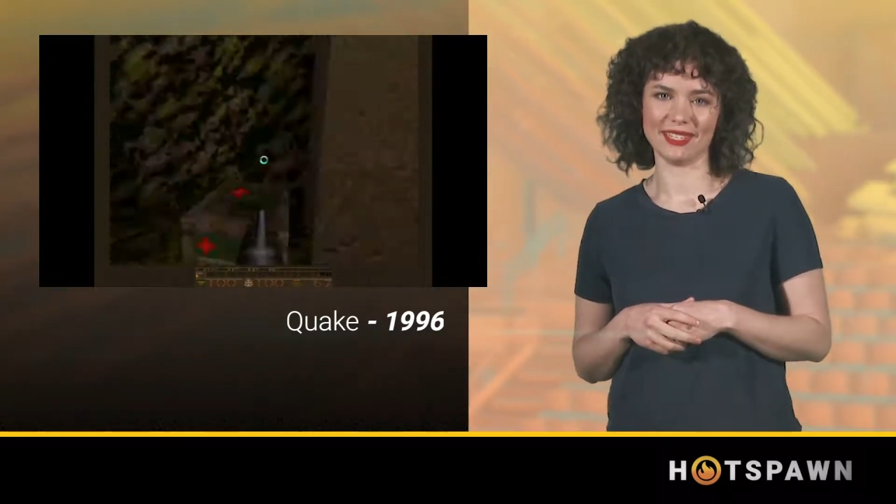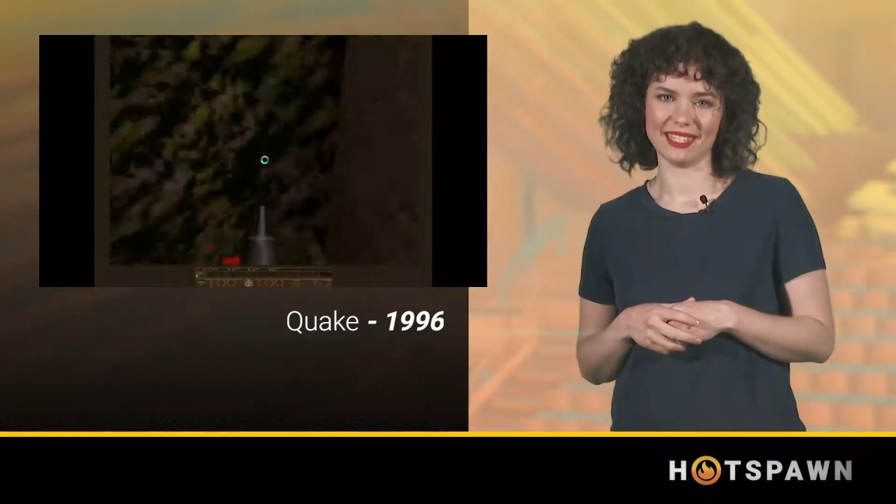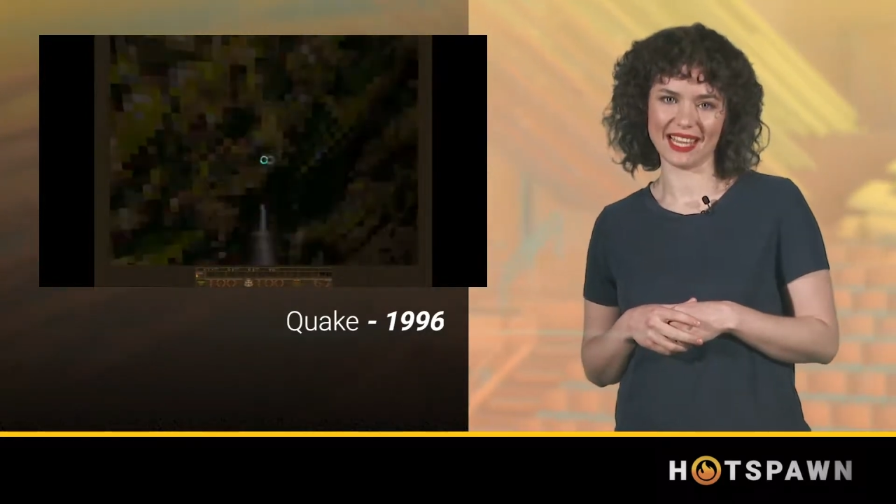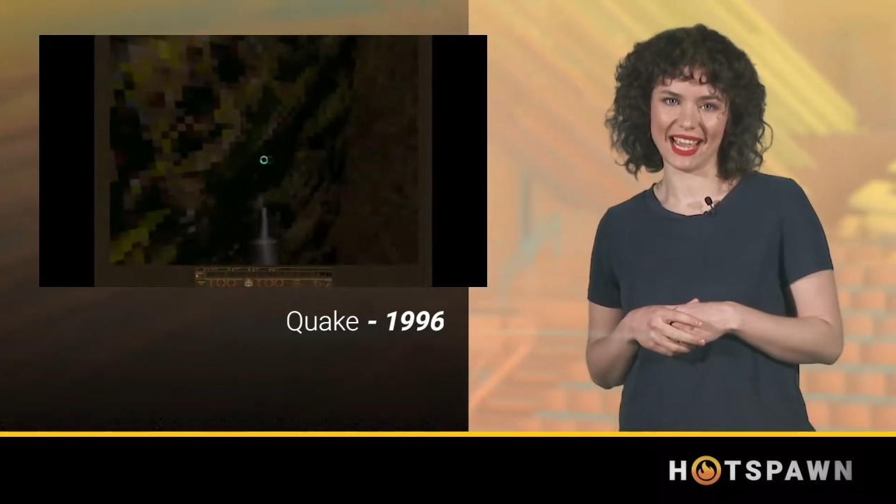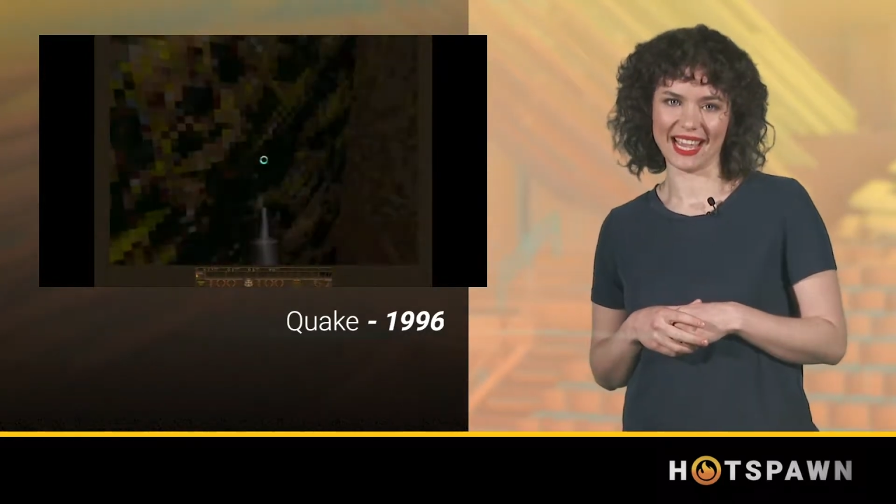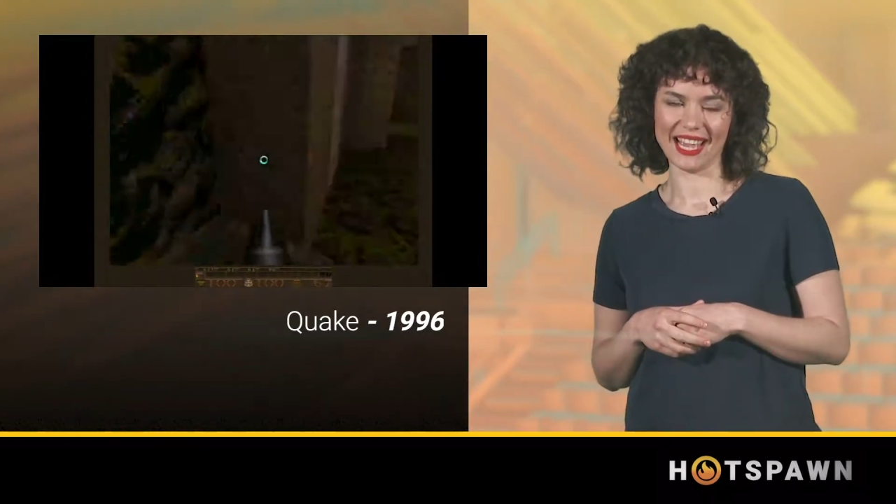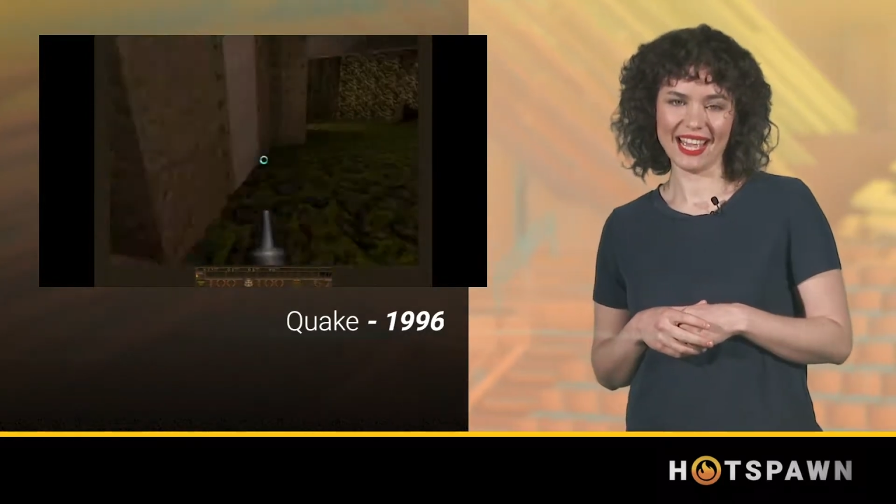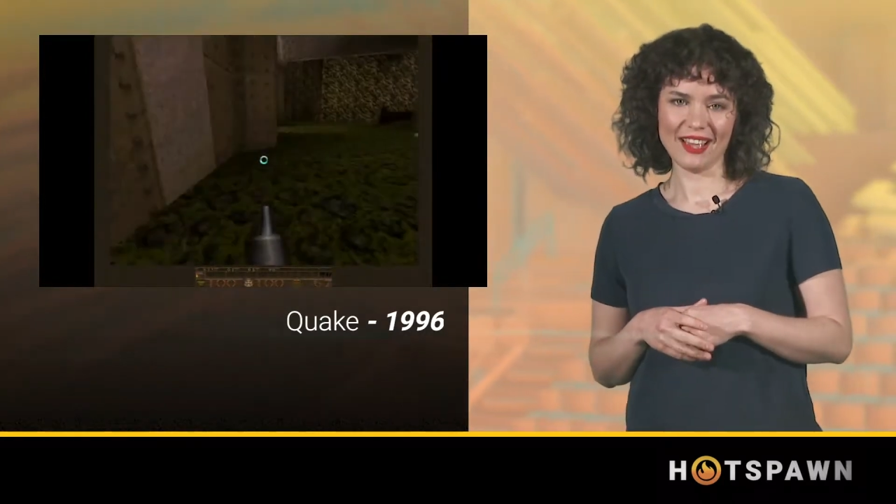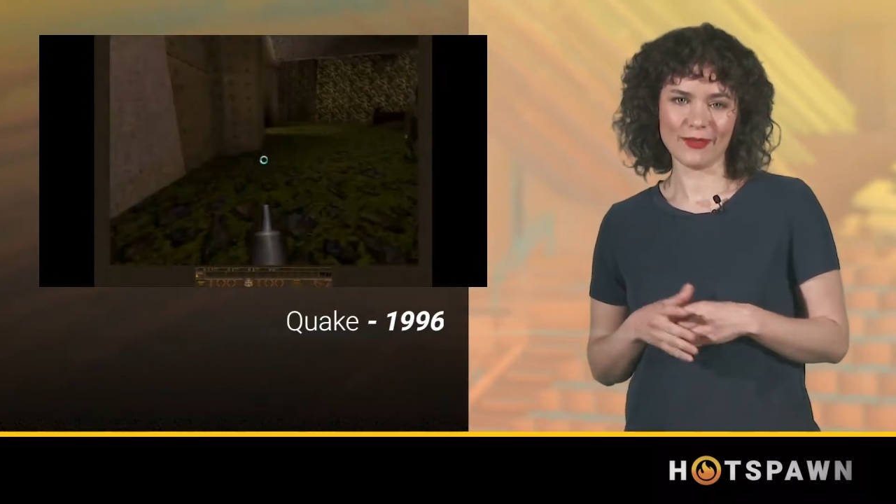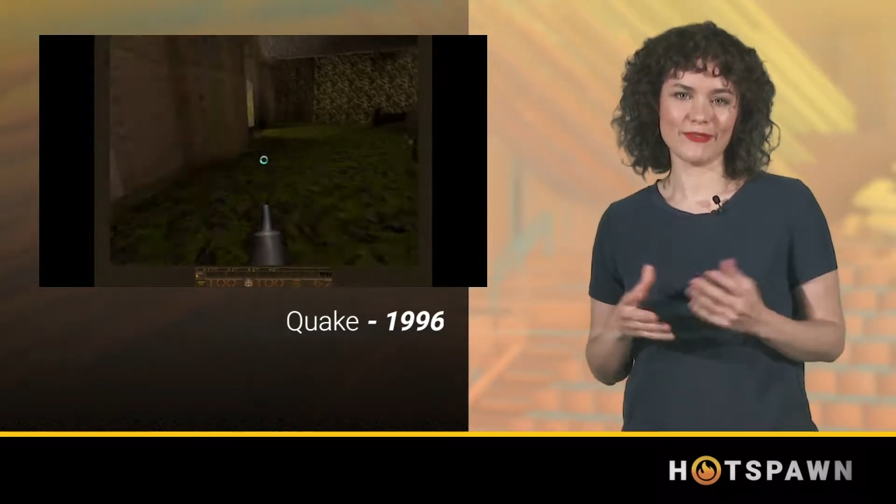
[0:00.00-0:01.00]
it today,
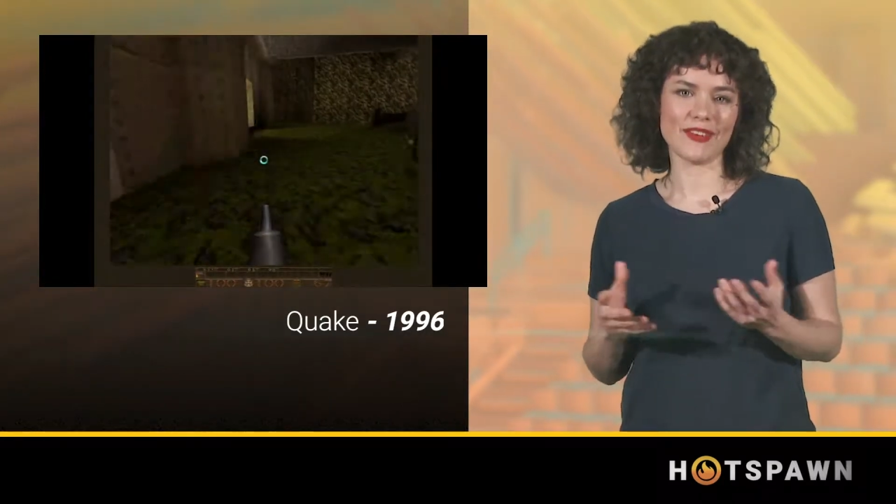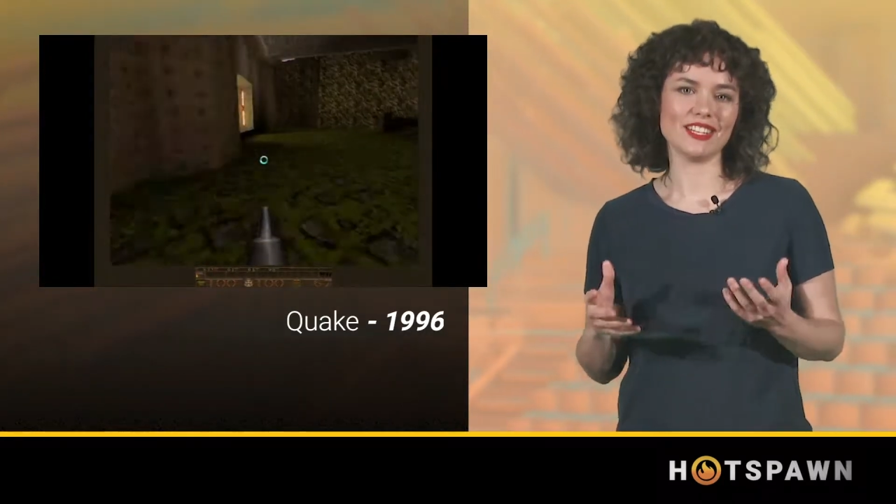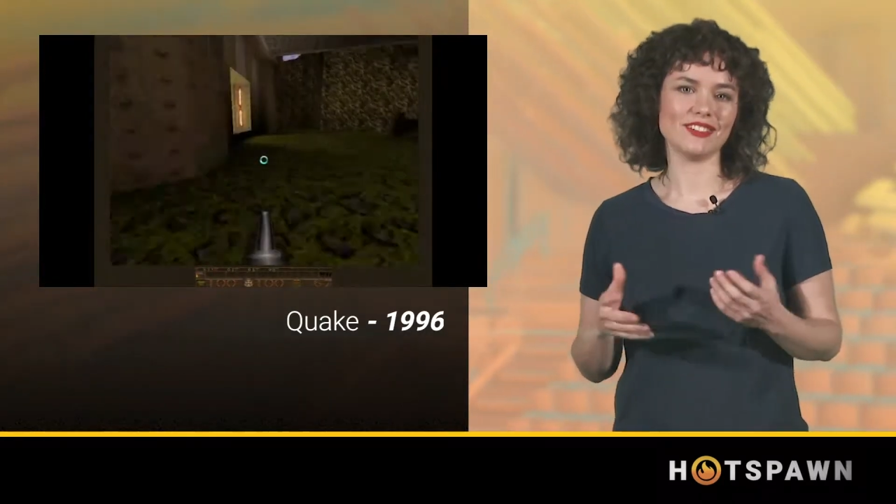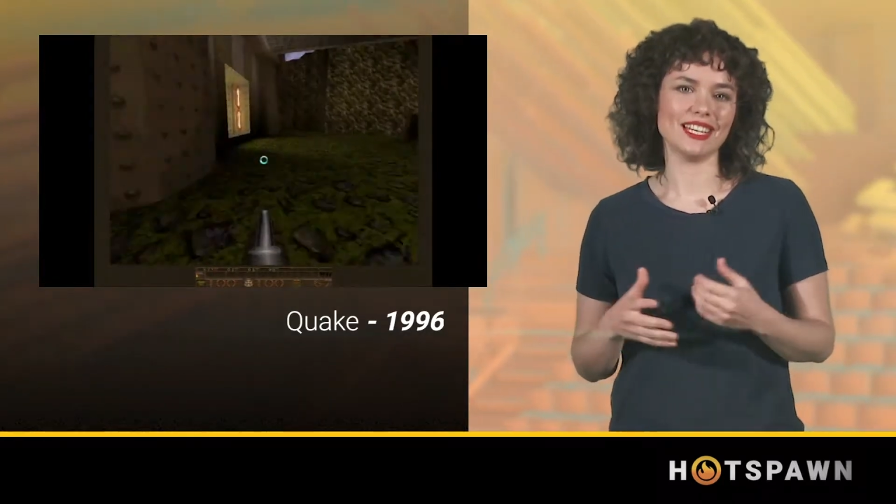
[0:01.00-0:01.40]
with veteran